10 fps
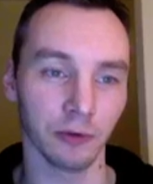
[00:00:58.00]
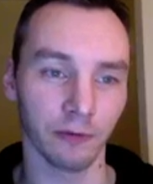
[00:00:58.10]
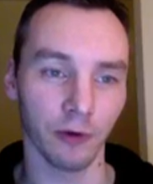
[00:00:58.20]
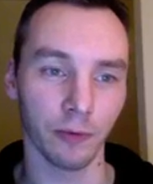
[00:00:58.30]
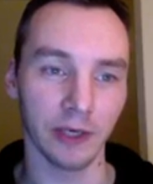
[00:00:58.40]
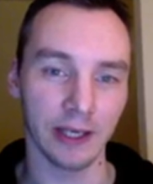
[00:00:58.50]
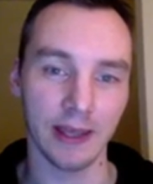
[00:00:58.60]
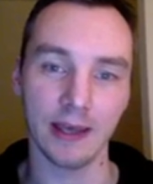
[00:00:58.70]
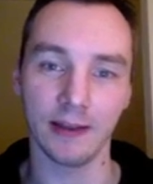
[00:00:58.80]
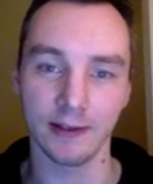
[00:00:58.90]
of open it
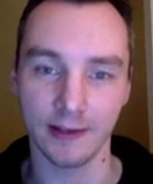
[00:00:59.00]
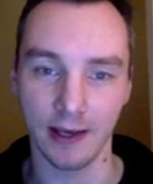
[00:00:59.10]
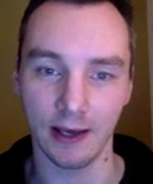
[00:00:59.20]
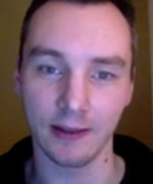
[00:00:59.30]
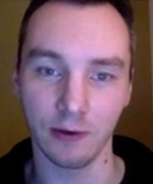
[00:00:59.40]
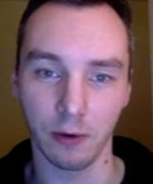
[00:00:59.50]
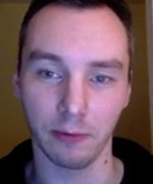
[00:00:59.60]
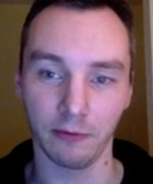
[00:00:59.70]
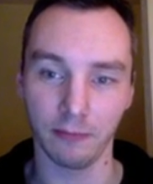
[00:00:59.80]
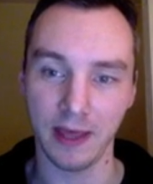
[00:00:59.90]
here, then it's there, then you open
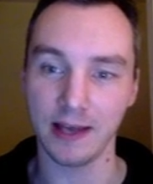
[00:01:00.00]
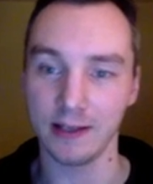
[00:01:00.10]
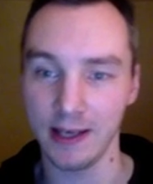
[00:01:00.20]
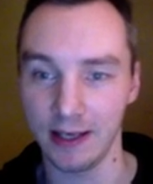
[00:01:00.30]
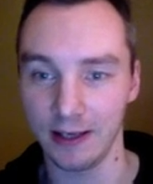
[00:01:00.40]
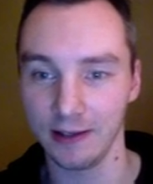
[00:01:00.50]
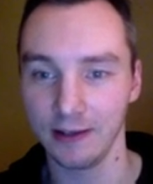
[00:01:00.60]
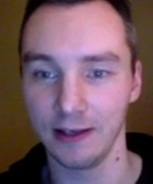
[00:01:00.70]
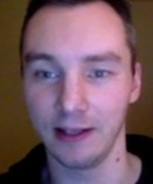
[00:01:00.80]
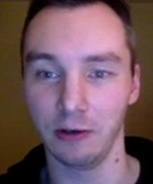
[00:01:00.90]
it from there to here,
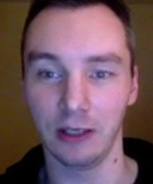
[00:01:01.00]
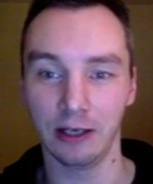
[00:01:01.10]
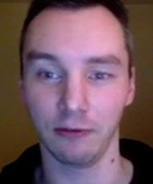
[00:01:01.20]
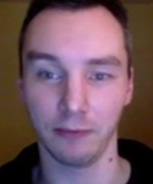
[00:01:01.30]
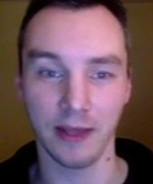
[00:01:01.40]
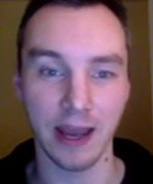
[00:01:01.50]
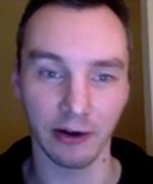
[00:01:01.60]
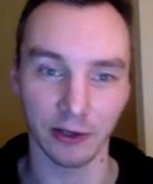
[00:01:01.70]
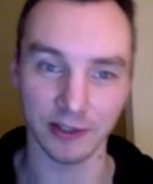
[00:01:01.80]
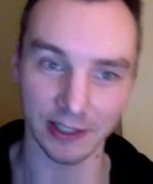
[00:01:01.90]
and then you click it from there and it
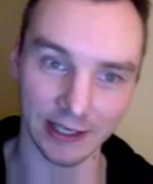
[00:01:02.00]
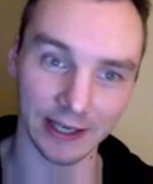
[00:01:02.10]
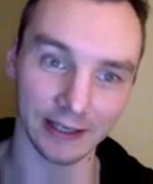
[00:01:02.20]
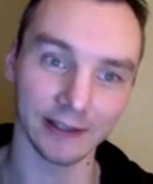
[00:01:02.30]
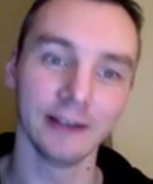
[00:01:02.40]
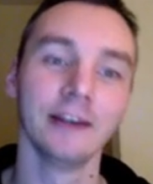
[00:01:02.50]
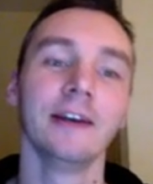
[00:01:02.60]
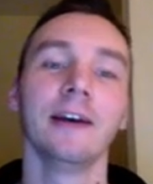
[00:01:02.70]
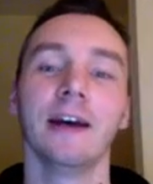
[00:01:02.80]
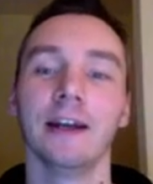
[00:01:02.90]
goes into here, and